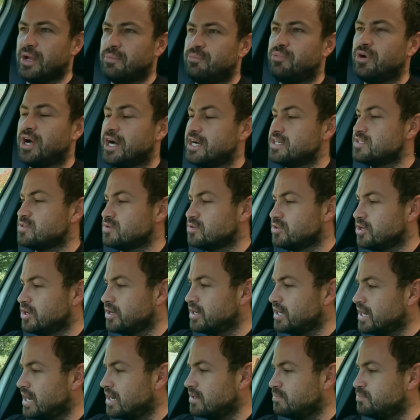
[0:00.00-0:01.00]
that price, although
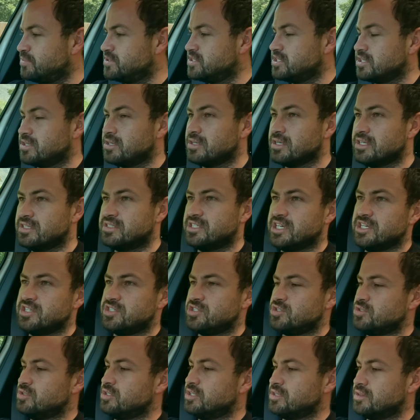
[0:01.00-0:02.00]
in our particular
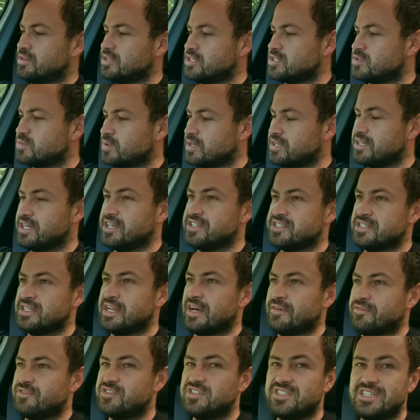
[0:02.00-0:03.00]
test unit, this one doesn't
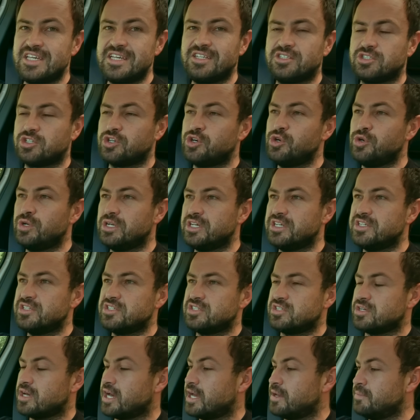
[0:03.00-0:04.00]
have seat
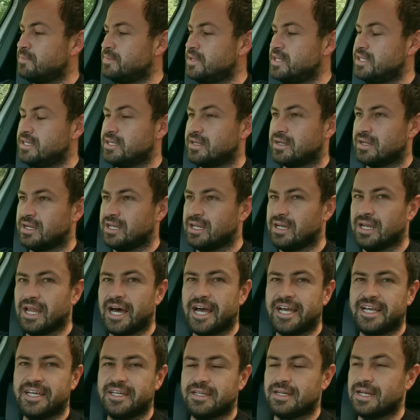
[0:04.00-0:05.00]
coolers, so I immediately
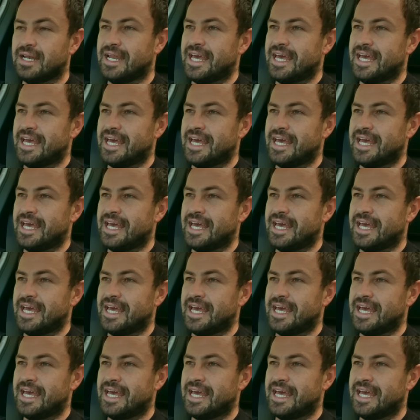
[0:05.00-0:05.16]
like it